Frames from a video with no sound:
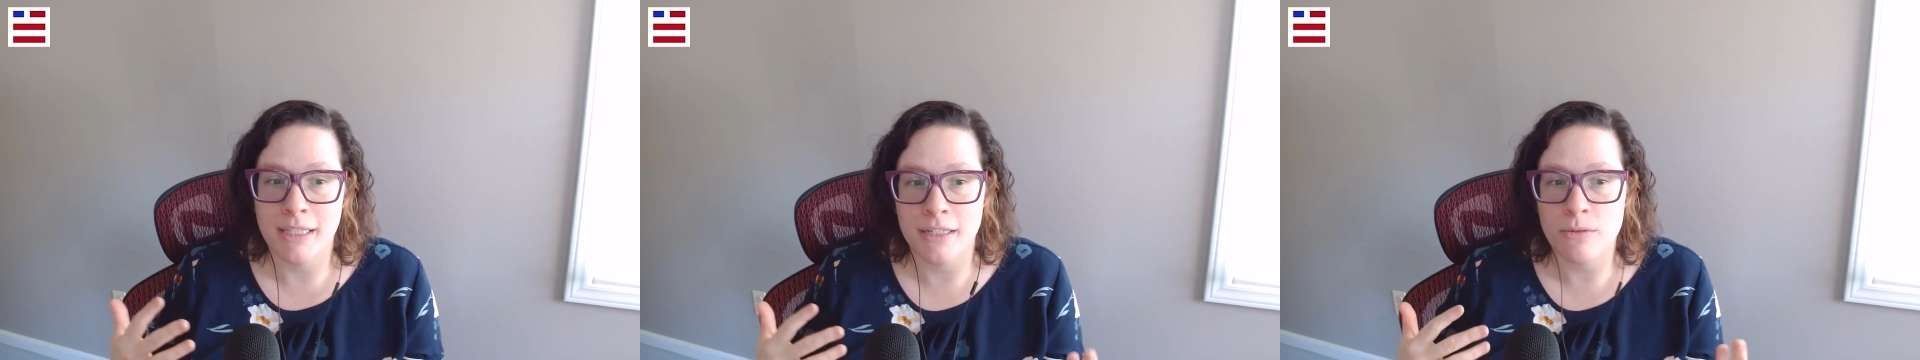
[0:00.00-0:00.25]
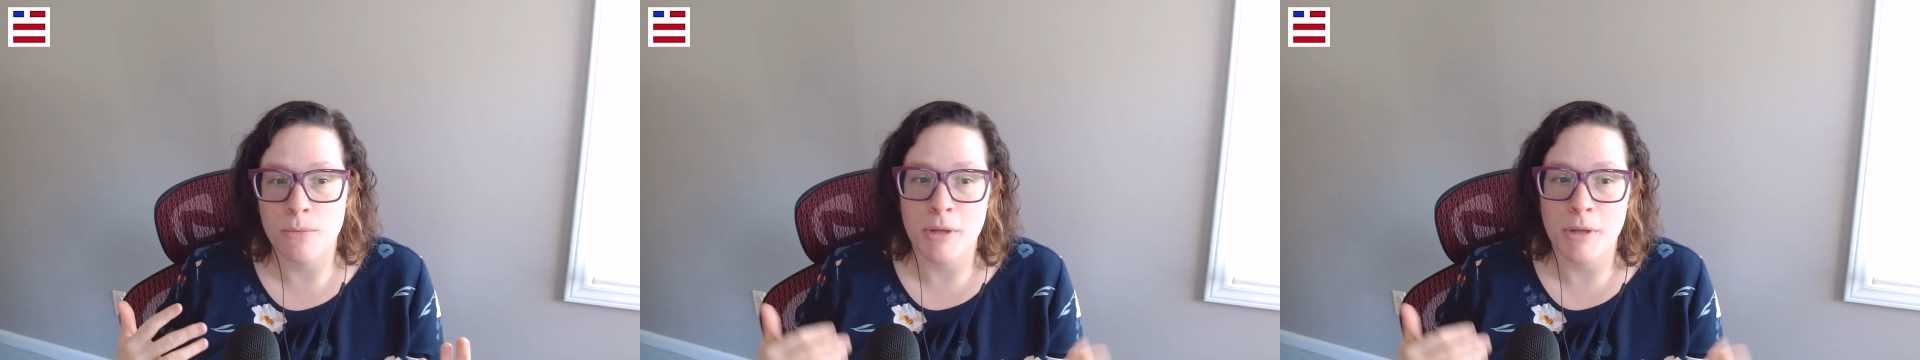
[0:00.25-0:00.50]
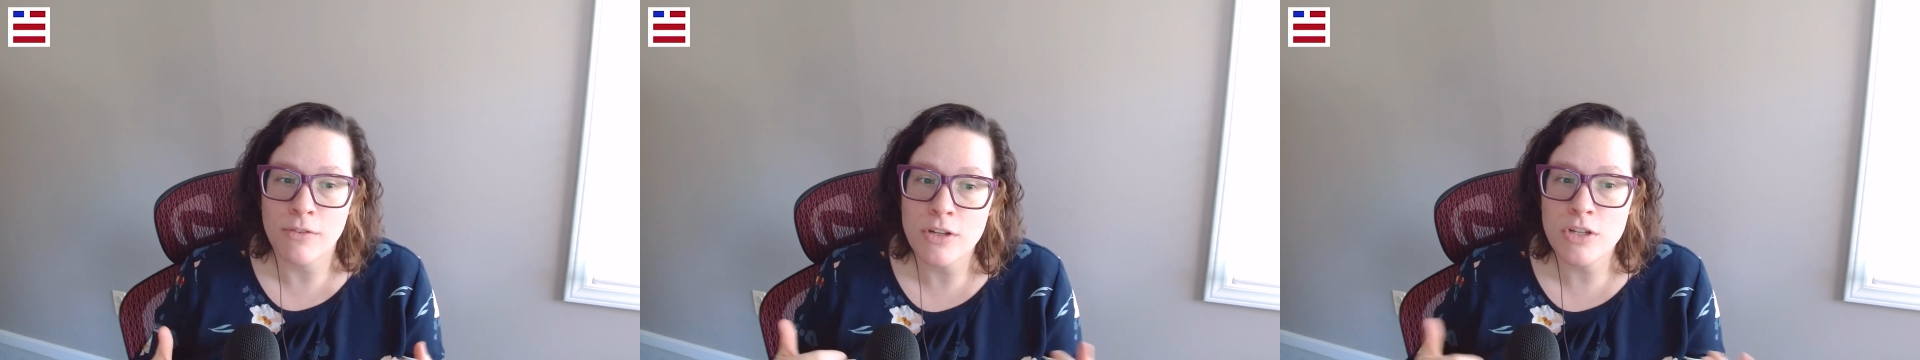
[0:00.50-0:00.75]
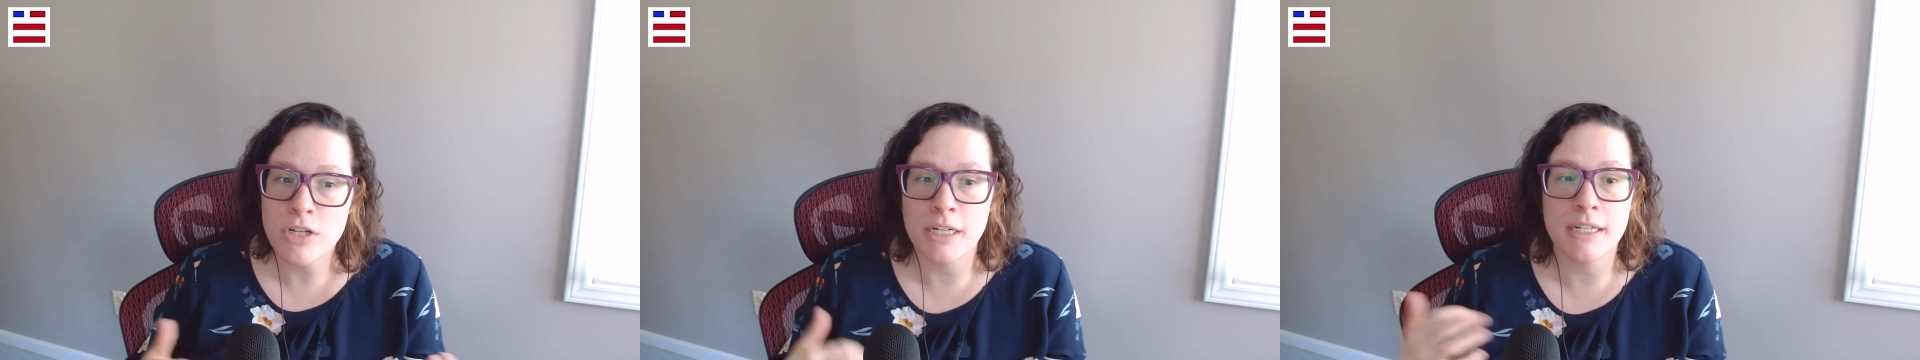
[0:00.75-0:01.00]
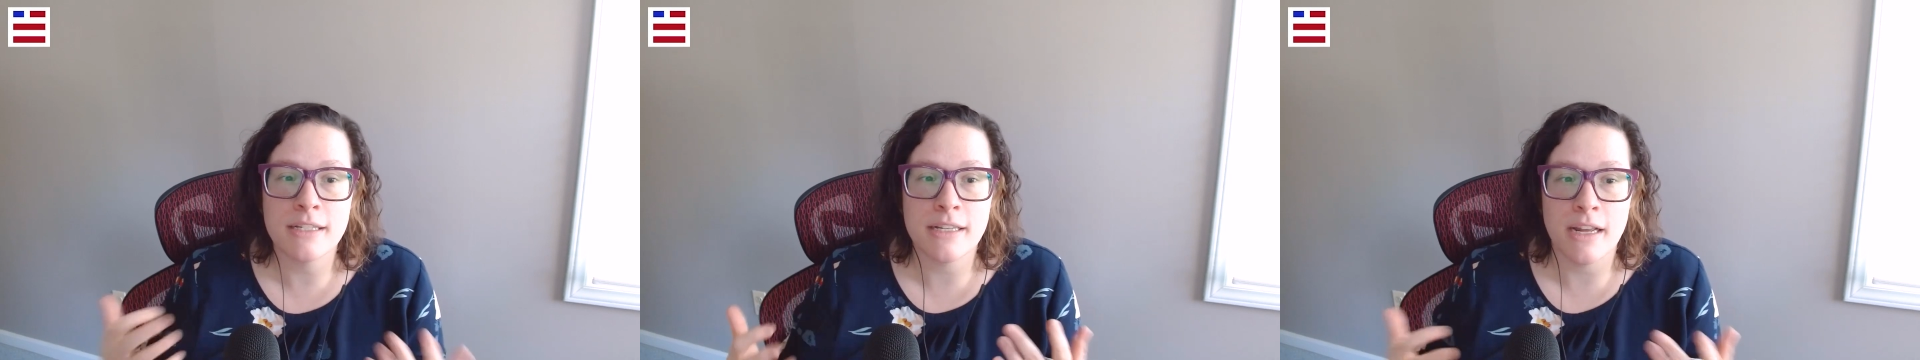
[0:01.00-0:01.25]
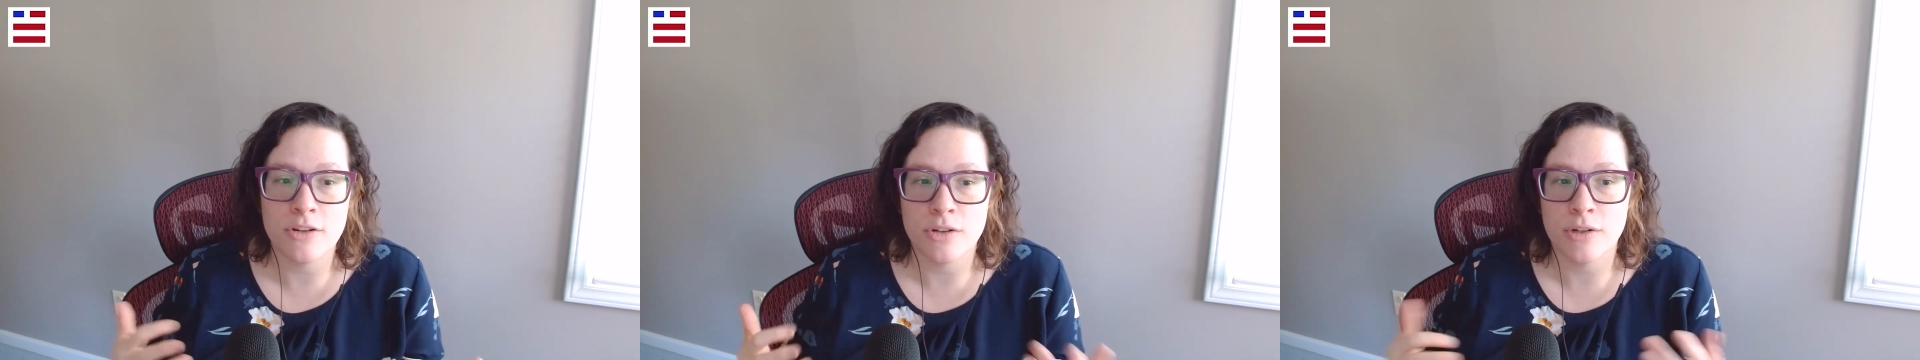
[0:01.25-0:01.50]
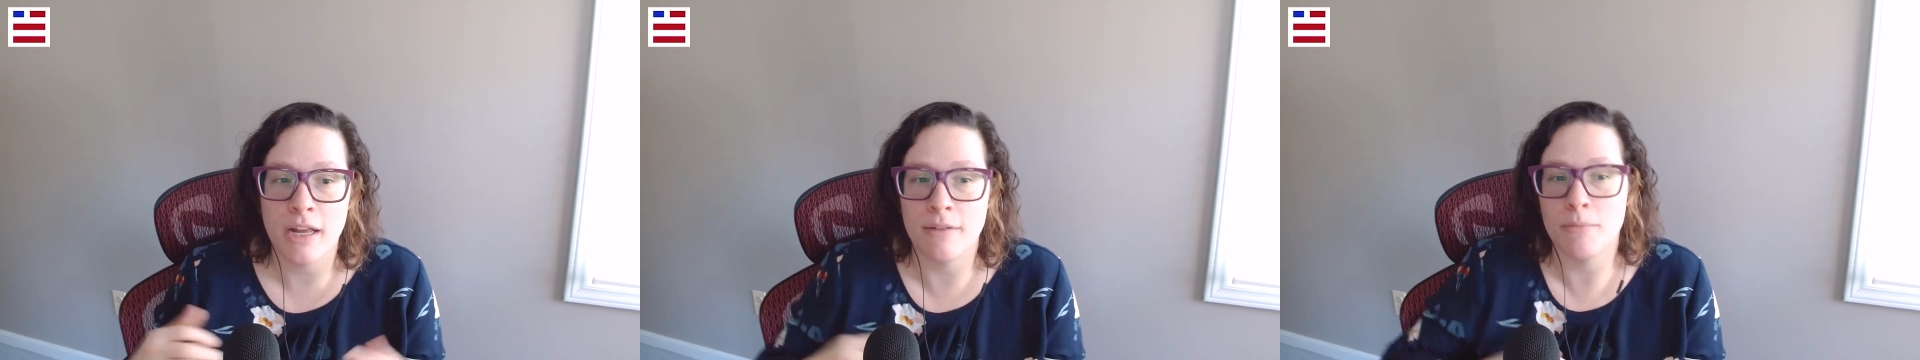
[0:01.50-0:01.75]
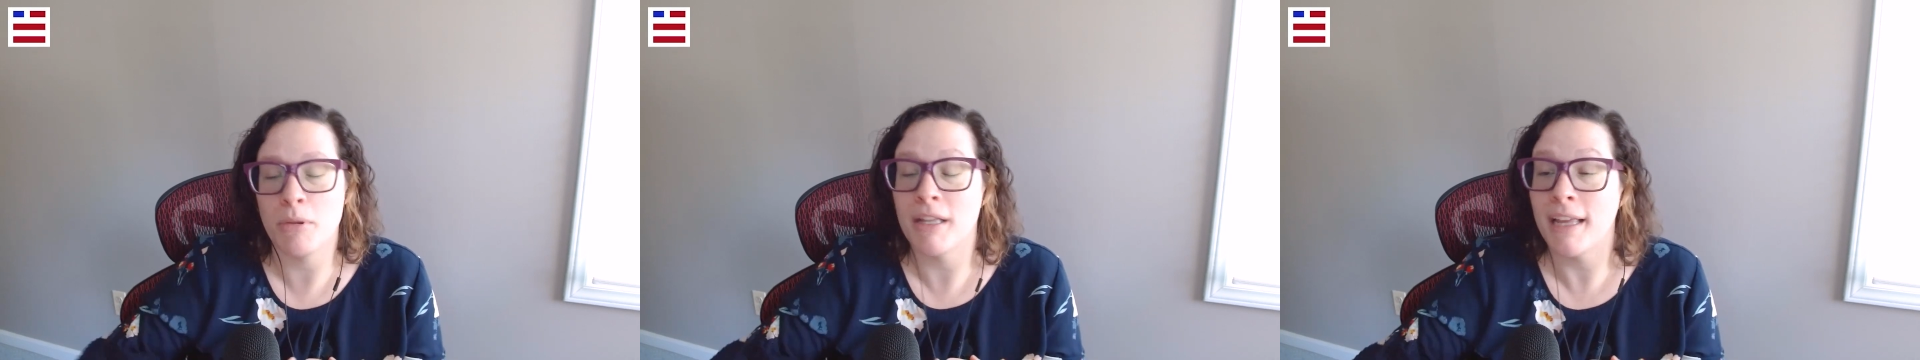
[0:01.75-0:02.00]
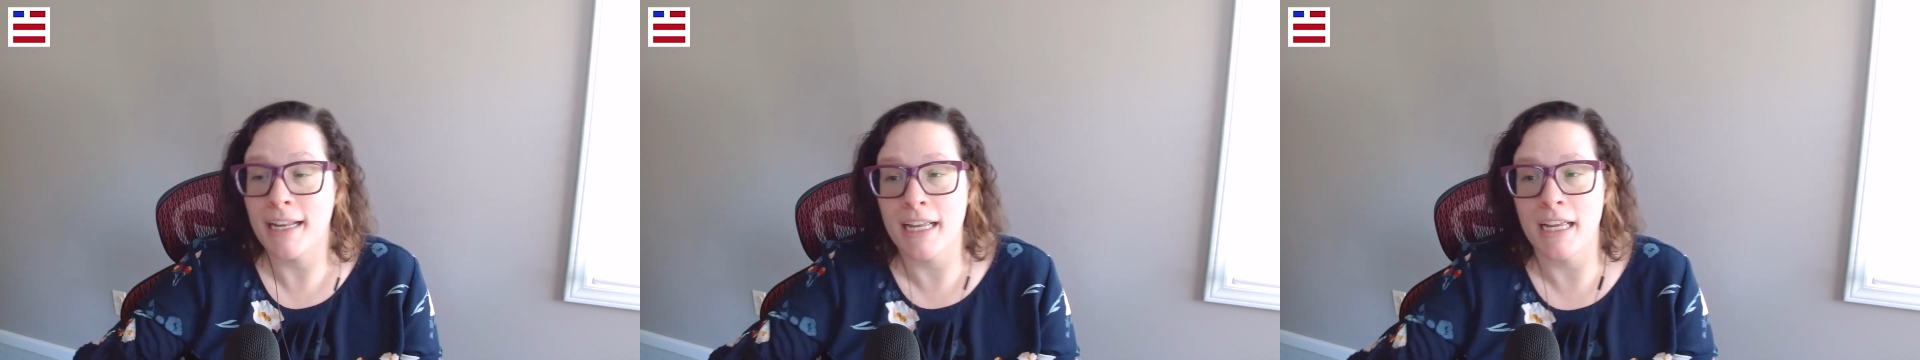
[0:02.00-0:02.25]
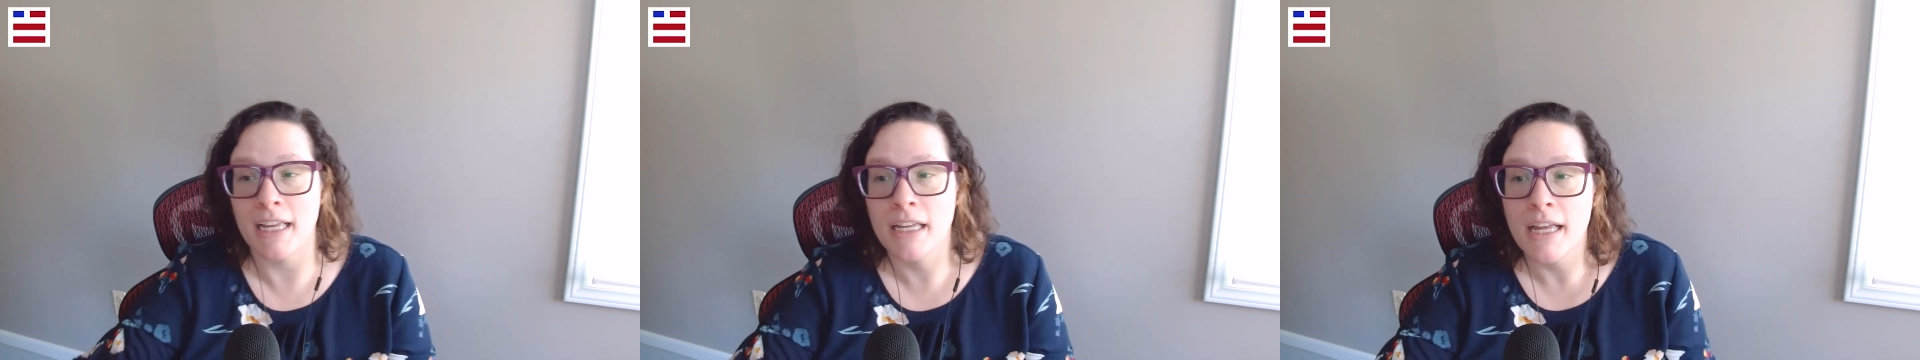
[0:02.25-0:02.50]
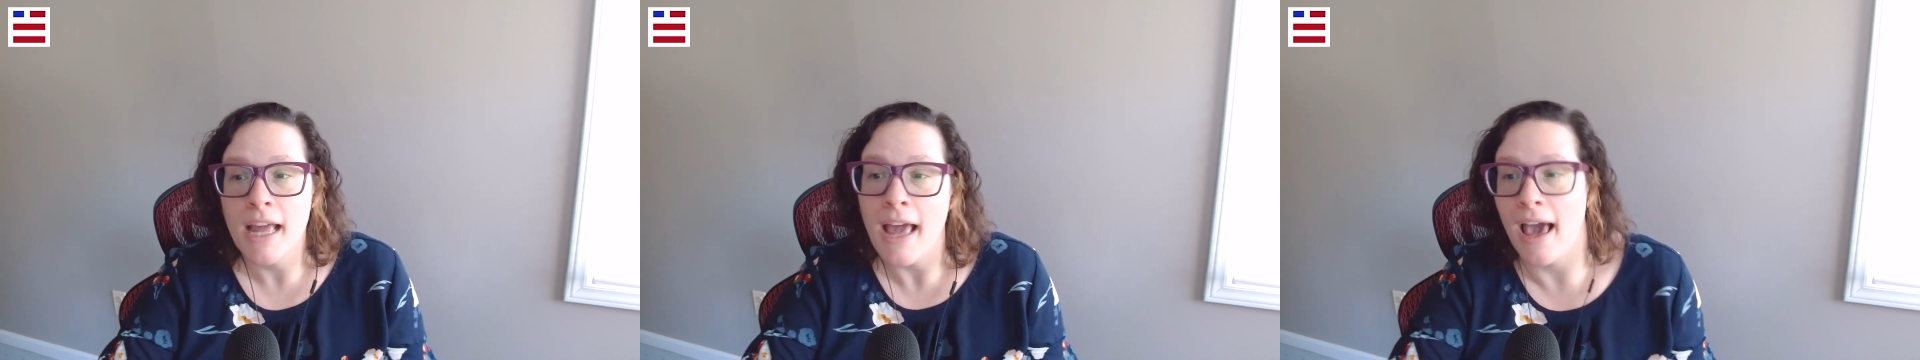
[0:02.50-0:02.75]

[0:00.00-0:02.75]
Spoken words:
things for beneficiaries and as you're kind of planning